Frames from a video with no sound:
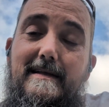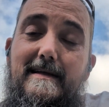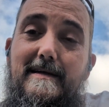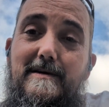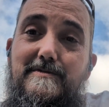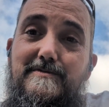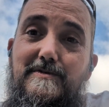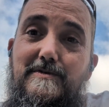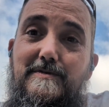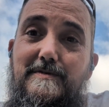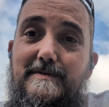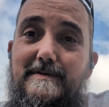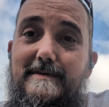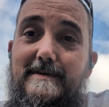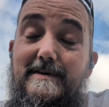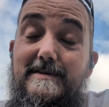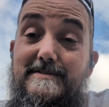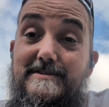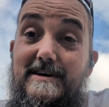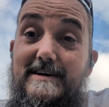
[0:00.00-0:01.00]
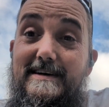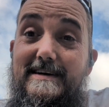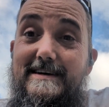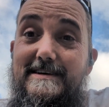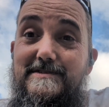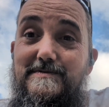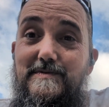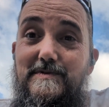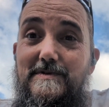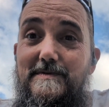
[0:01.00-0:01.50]
those young
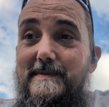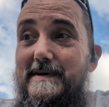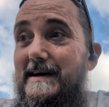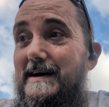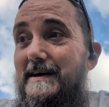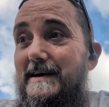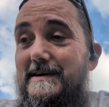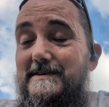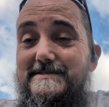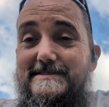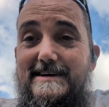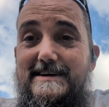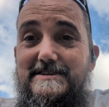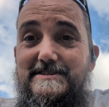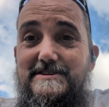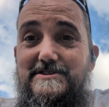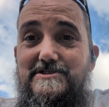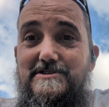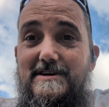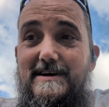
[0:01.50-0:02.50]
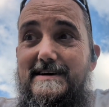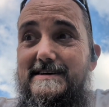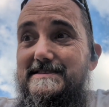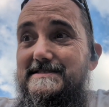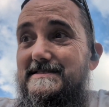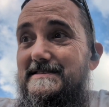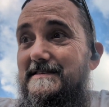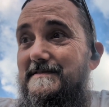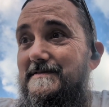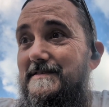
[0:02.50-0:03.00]
kids wore me out. I was actually trying
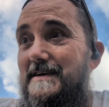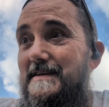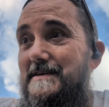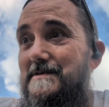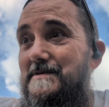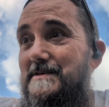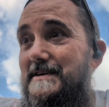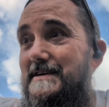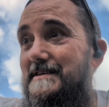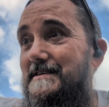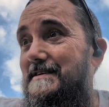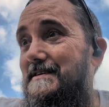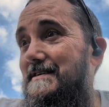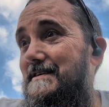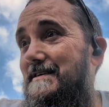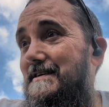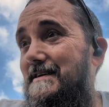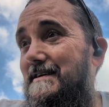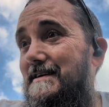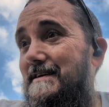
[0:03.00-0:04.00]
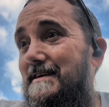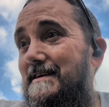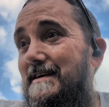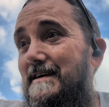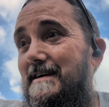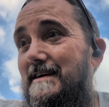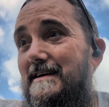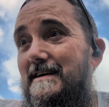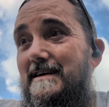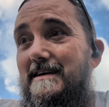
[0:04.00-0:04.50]
stuff while they were here.
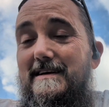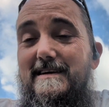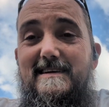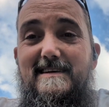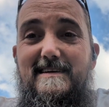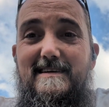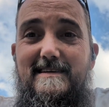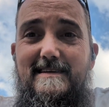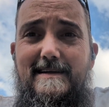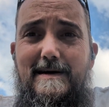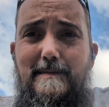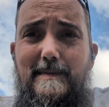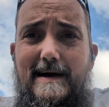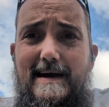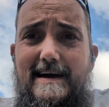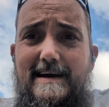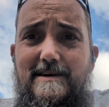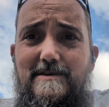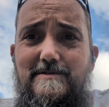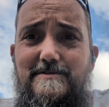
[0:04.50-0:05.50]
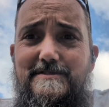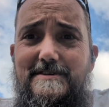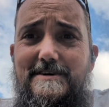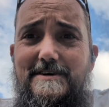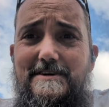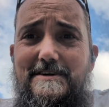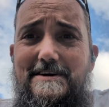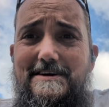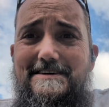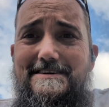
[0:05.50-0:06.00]
Now my ankles
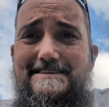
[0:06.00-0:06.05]
hurt.